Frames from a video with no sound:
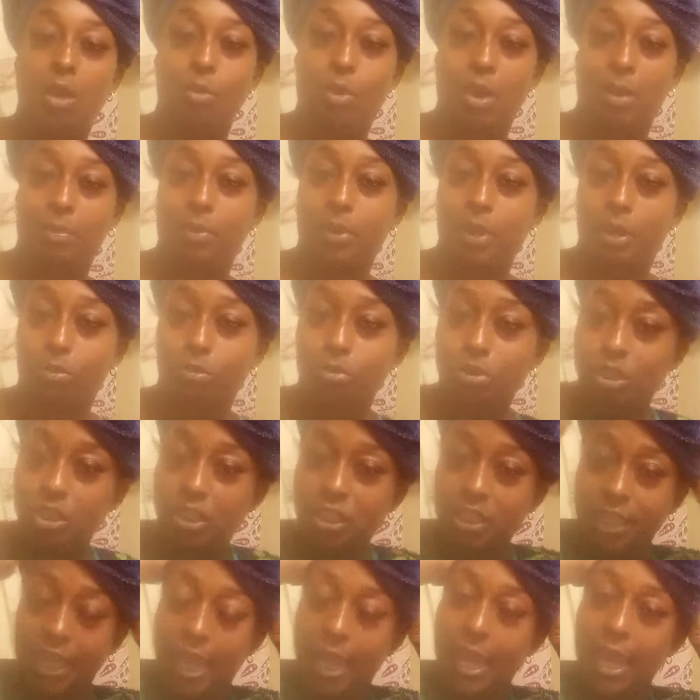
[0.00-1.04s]
Wrap your hair with your
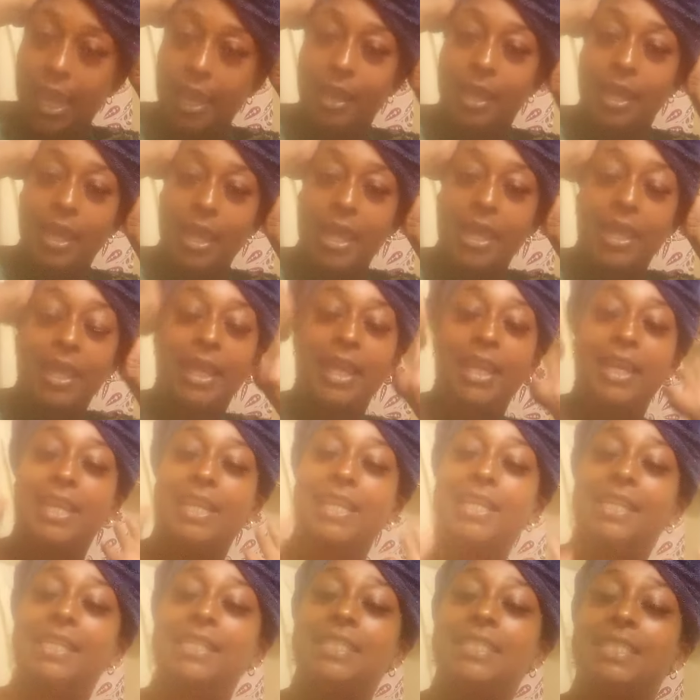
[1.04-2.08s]
towel and
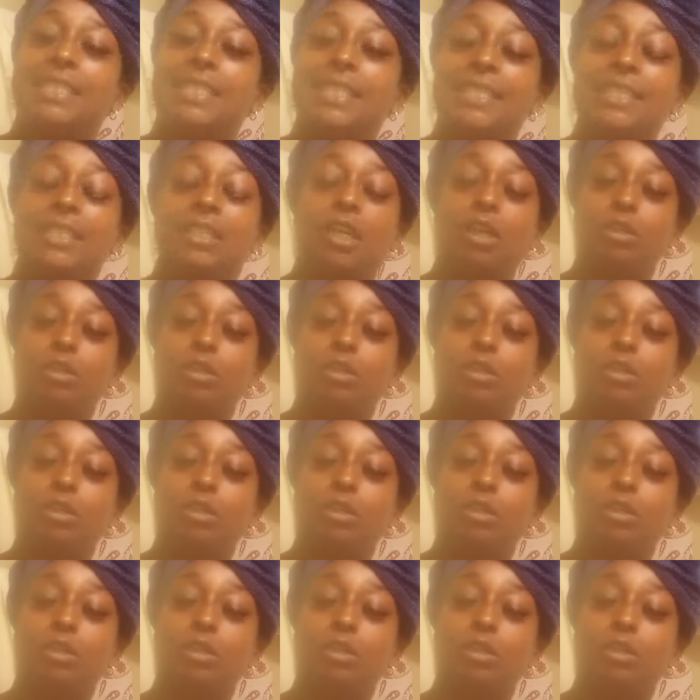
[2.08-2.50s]
let it sit.